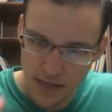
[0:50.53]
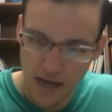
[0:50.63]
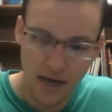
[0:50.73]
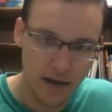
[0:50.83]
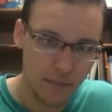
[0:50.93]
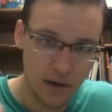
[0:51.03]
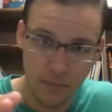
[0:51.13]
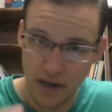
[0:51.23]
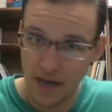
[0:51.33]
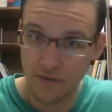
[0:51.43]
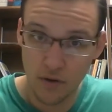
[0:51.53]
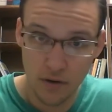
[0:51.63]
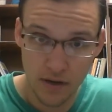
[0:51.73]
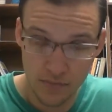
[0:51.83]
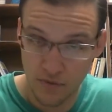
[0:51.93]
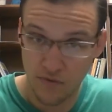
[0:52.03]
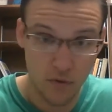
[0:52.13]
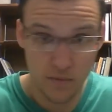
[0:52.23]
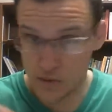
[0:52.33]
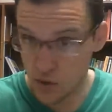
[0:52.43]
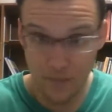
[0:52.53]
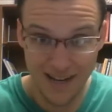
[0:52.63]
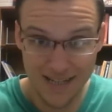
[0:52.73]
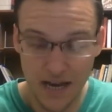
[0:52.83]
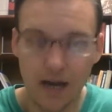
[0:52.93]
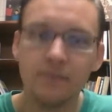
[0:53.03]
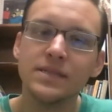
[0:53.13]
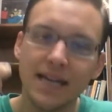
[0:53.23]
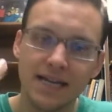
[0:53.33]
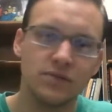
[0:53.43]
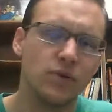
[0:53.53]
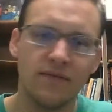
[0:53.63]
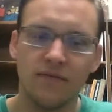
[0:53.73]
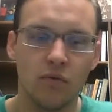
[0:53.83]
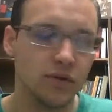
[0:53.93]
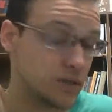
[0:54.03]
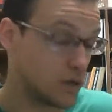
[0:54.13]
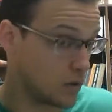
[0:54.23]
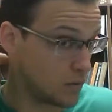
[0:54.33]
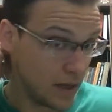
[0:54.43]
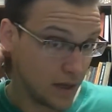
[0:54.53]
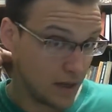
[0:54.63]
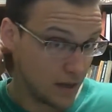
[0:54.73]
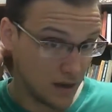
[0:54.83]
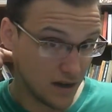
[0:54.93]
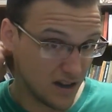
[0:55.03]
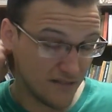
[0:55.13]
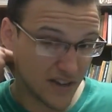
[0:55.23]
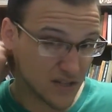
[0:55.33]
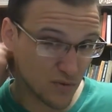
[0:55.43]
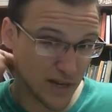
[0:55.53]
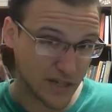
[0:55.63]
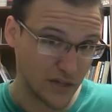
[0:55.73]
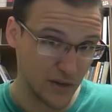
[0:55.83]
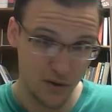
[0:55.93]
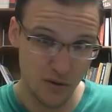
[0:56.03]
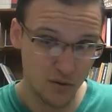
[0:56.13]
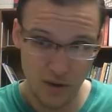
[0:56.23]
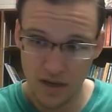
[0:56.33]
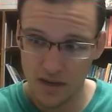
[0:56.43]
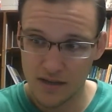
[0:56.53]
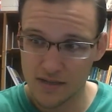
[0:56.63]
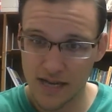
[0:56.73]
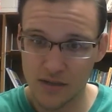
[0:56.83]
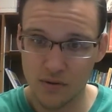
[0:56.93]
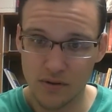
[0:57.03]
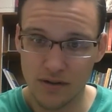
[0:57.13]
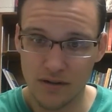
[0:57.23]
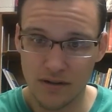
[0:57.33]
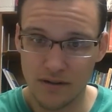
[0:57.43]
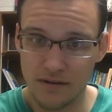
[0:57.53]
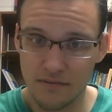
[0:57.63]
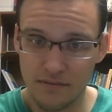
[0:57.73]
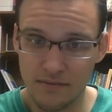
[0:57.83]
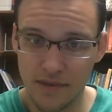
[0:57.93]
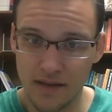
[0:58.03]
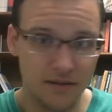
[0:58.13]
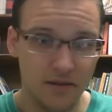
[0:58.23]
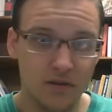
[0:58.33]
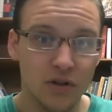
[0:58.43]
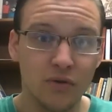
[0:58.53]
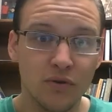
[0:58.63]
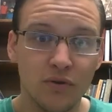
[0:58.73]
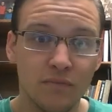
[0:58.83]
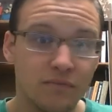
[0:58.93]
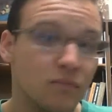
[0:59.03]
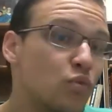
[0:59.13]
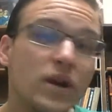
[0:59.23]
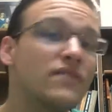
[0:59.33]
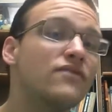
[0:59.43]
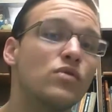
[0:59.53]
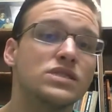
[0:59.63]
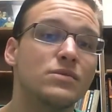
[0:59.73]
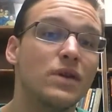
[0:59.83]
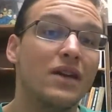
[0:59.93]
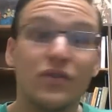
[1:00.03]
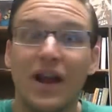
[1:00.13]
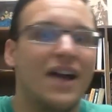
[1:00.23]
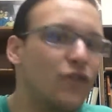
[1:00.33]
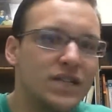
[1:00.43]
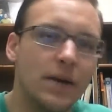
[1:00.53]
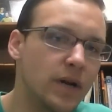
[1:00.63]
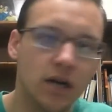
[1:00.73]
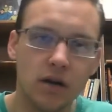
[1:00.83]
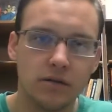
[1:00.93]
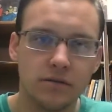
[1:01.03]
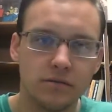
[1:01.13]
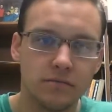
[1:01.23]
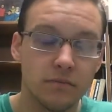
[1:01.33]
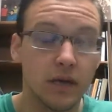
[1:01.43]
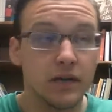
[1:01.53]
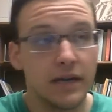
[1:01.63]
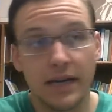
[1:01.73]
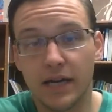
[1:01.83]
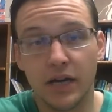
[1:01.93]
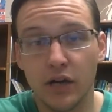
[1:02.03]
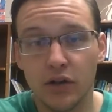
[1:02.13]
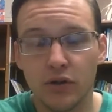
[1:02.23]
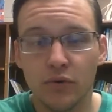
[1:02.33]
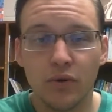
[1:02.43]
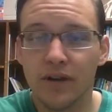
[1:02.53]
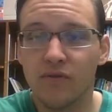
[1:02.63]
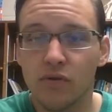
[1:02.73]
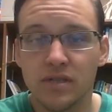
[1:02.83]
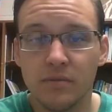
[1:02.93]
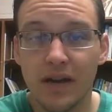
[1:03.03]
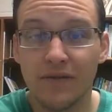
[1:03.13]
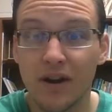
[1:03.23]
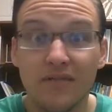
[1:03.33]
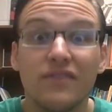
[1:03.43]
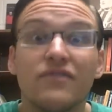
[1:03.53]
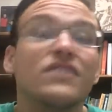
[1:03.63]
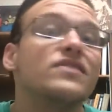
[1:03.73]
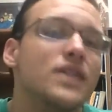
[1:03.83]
time a behavior is performed so many times, it gets reinforced. So a fixed ratio schedule could include reinforcing the behavior every time it occurs. It could include reinforcing the behavior every fifth